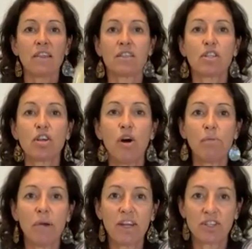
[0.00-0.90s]
This is
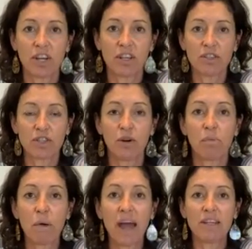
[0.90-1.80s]
homemade chicken
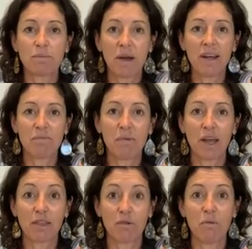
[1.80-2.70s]
stock paste made in
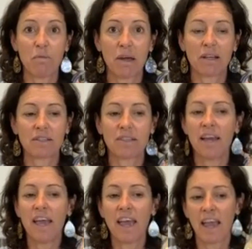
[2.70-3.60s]
my Thermomix,
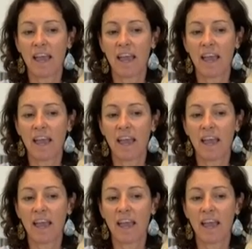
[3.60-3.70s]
